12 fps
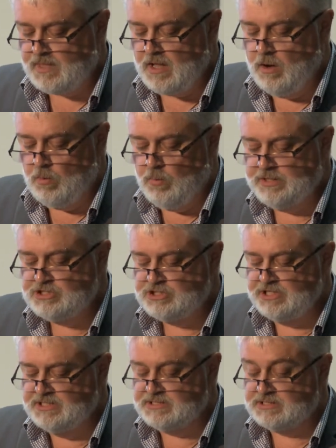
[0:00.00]
which
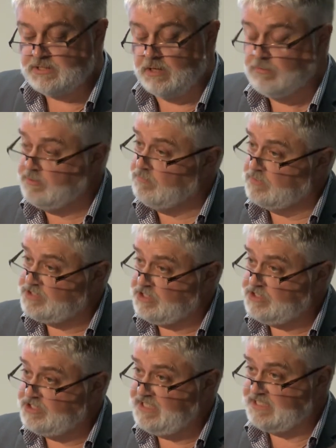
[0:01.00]
is a
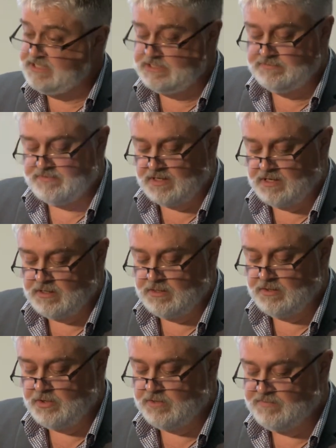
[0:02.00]
research-intensive
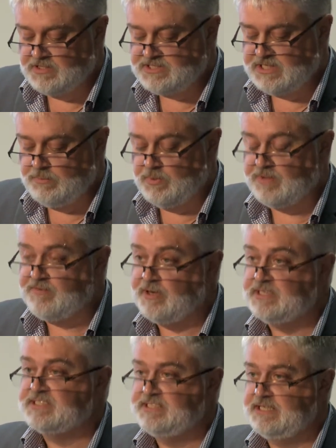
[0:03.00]
university with a very
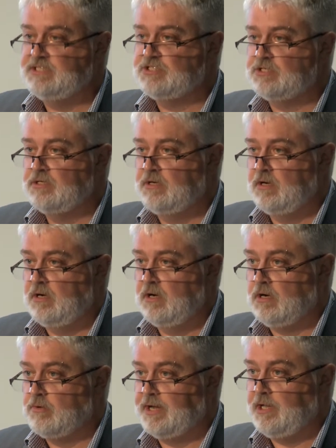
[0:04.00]
distinct
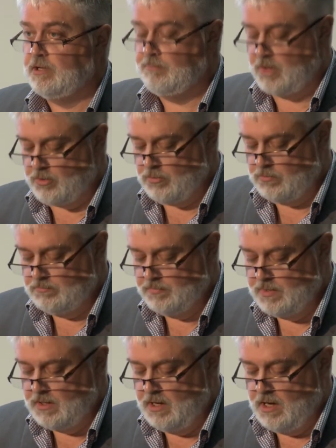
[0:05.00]
curriculum model,
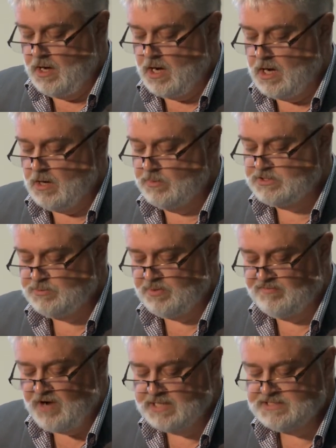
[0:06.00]
which
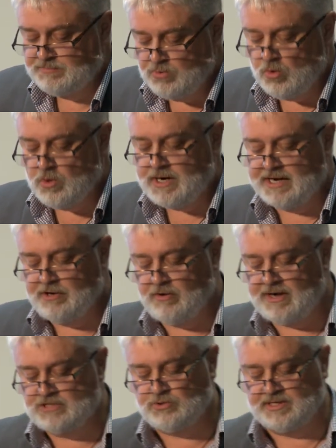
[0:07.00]
provides a broad
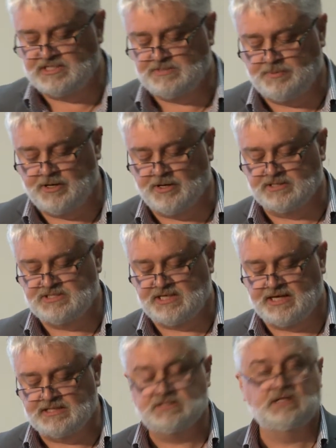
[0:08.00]
undergraduate experience
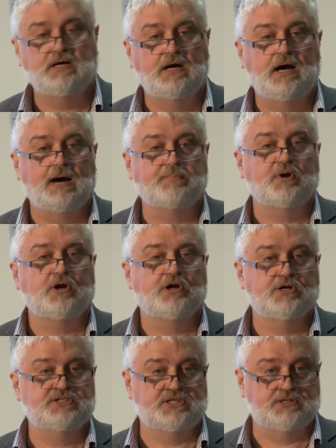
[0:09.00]
as a
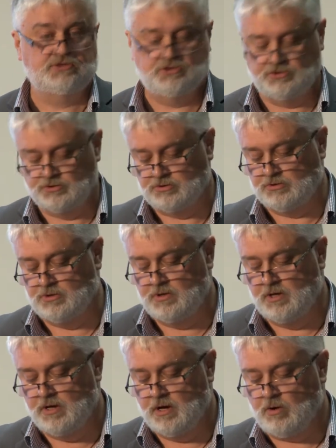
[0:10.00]
precursor to
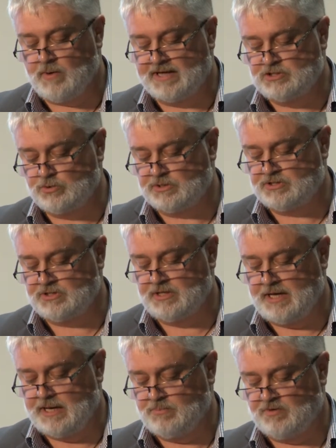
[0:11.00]
graduate
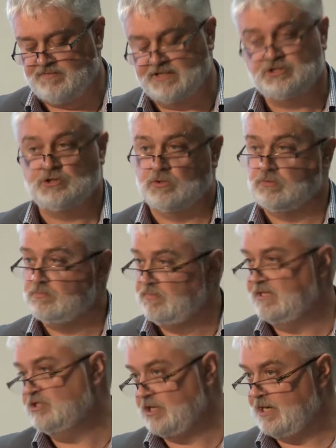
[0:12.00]
and professional
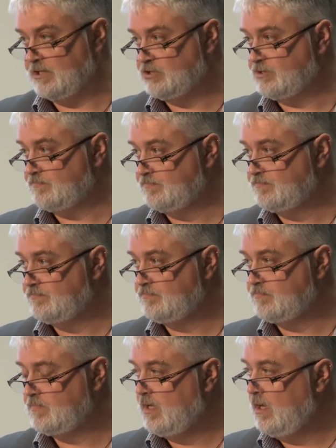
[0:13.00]
education.
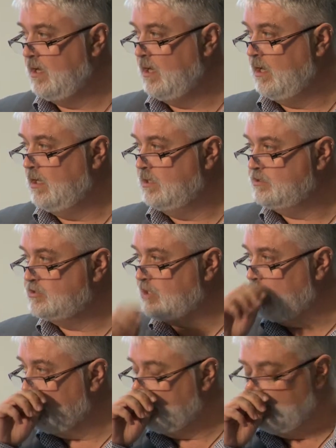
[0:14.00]

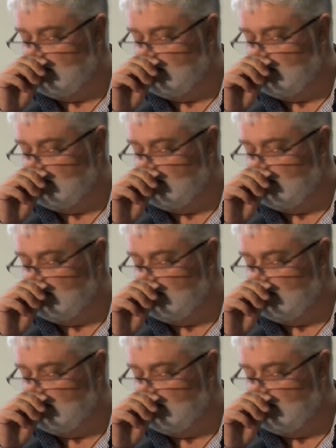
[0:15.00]
So